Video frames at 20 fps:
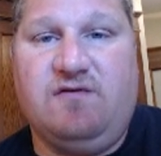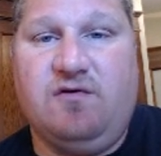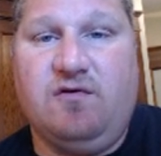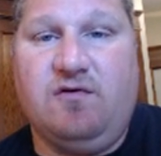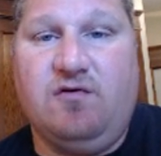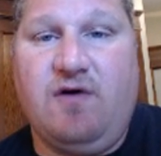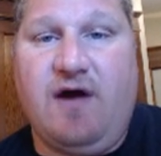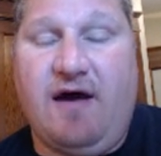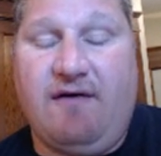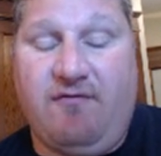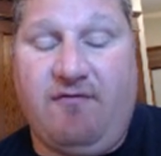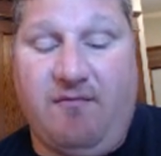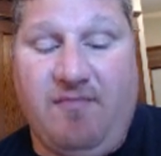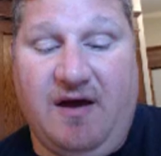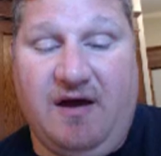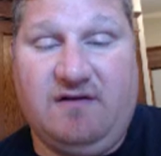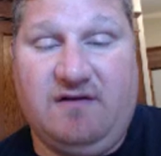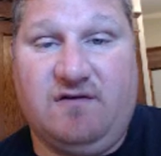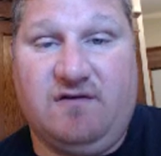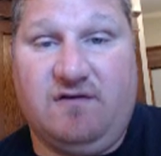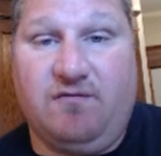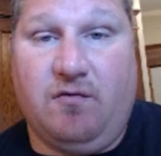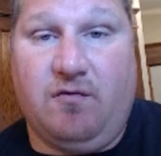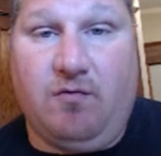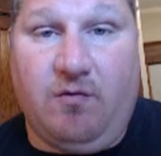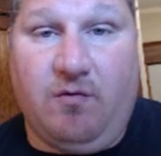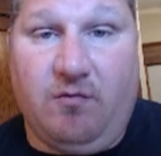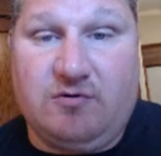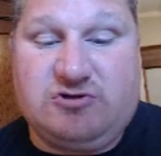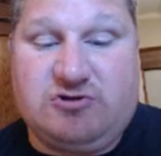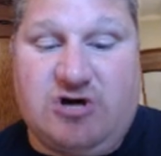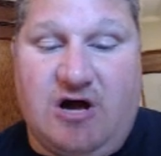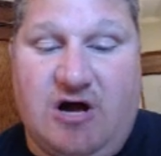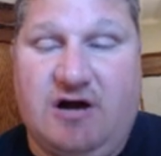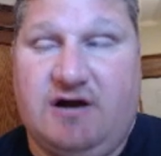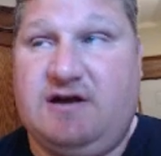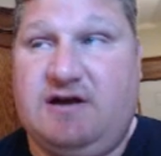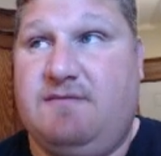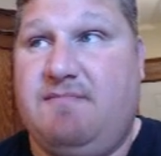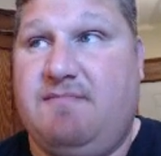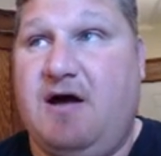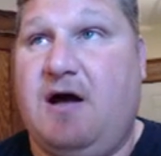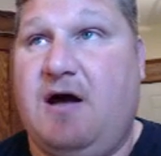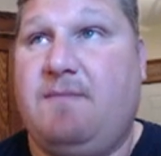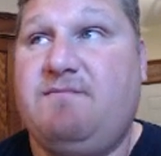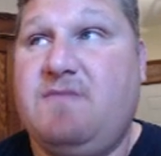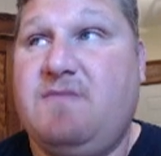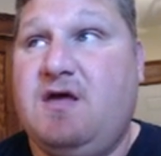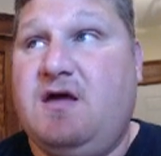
to have a basis for what we're talking about.